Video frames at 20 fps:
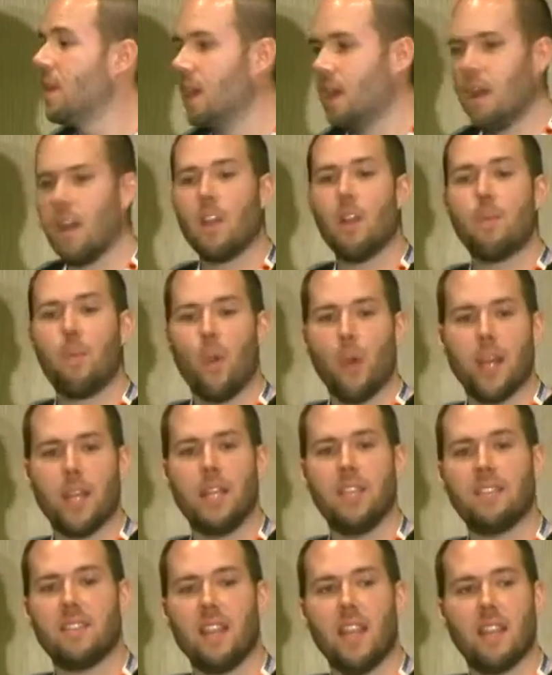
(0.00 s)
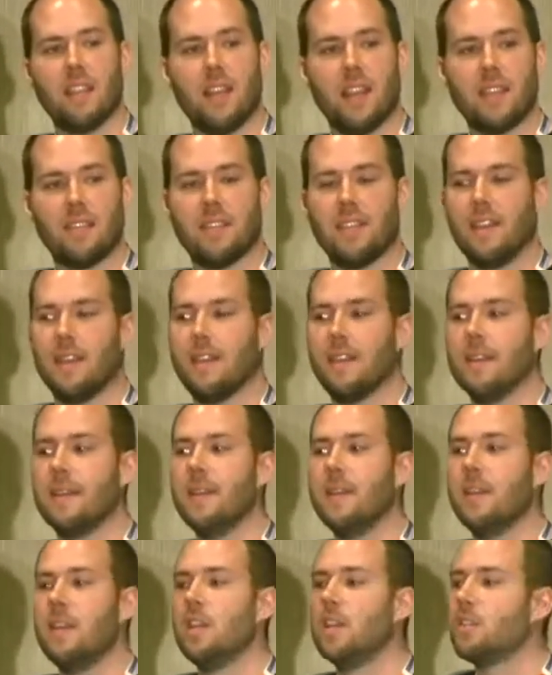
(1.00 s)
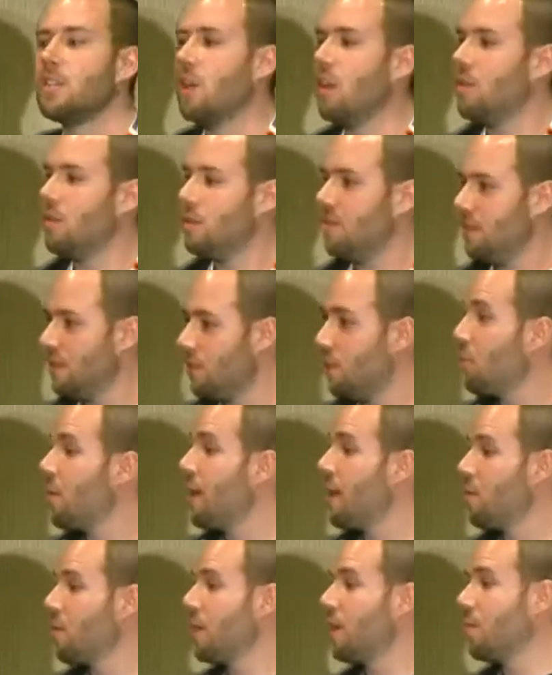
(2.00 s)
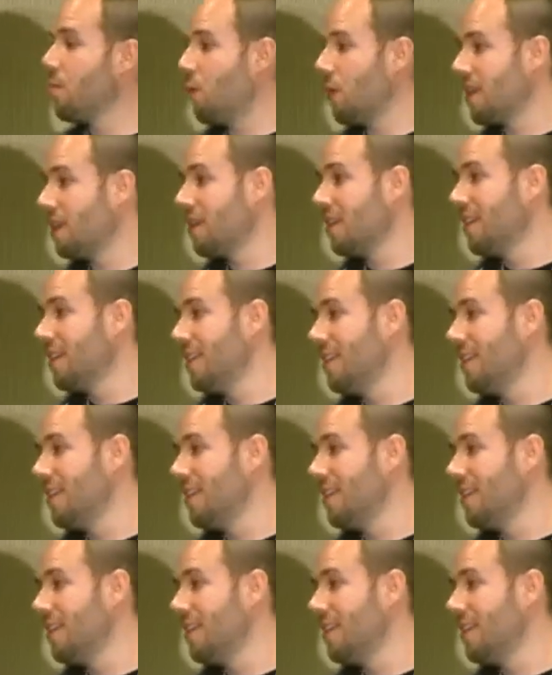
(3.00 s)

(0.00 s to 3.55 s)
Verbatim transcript: a good point. He's saying that, uh, so, so you bring up a really good point.